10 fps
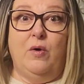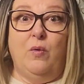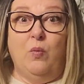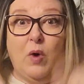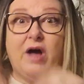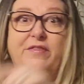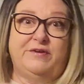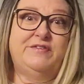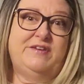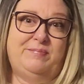while they're
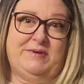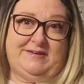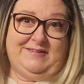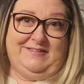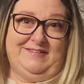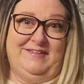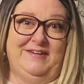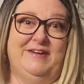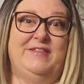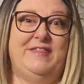sleeping.
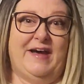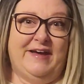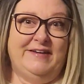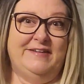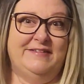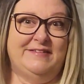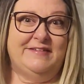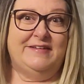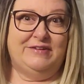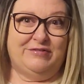That is
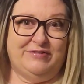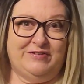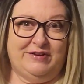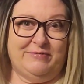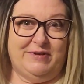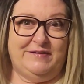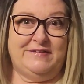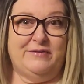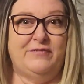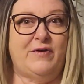an interesting one.
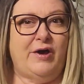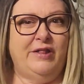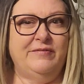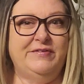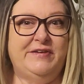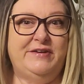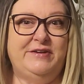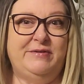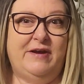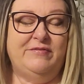So if all of a sudden
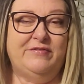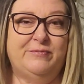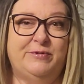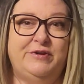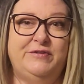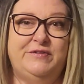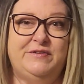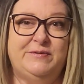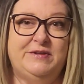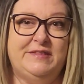you have someone who's
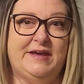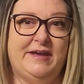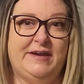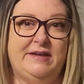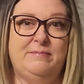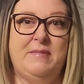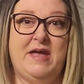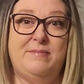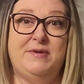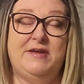doing that and
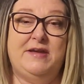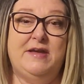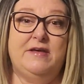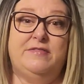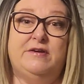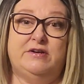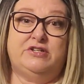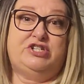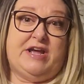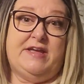maybe they're
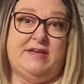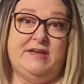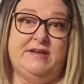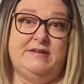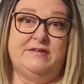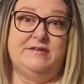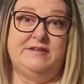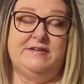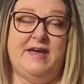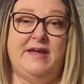shaking during the
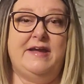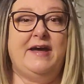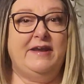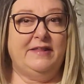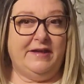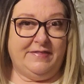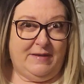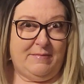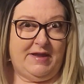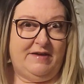day, kind of like they
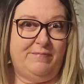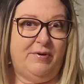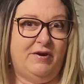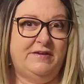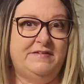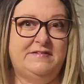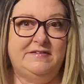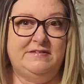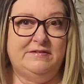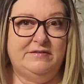might have
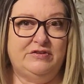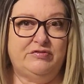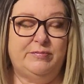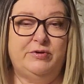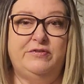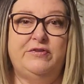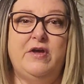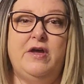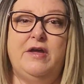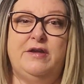Parkinson's, the tremors,
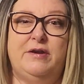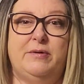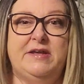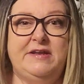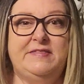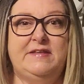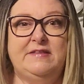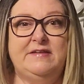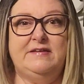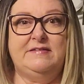anything
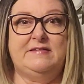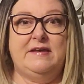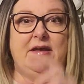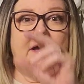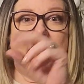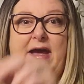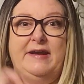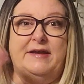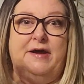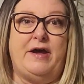that is
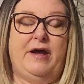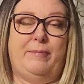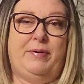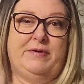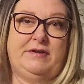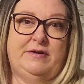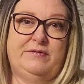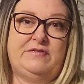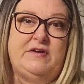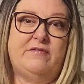adding up,
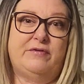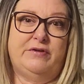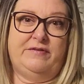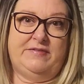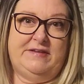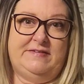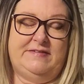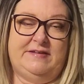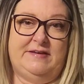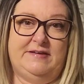several of these
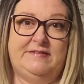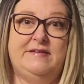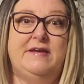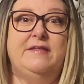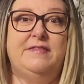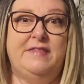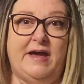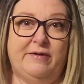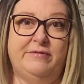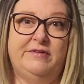things,
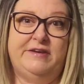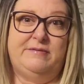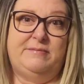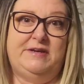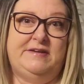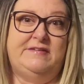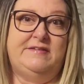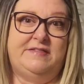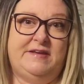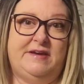that would lead me to
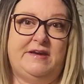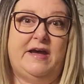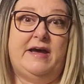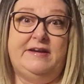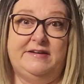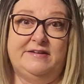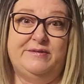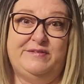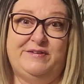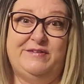think I need to go
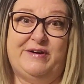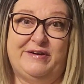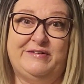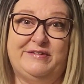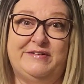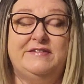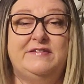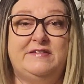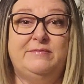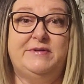see a doctor to
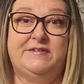see what's